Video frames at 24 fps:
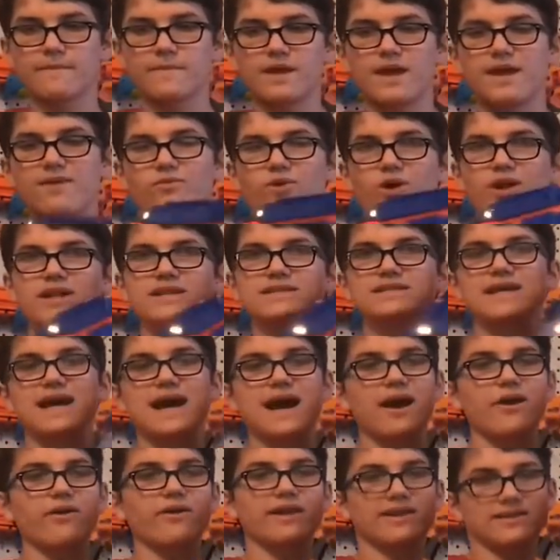And when it's
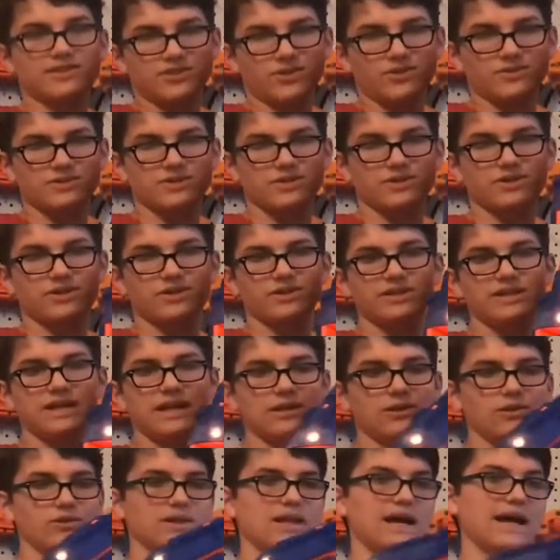out, it shows a
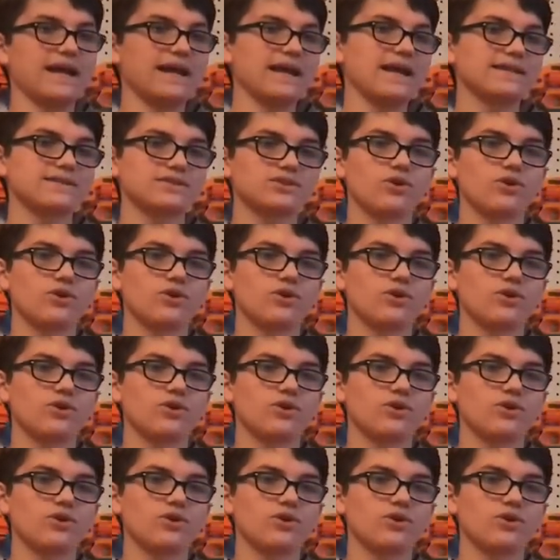yellow light. It's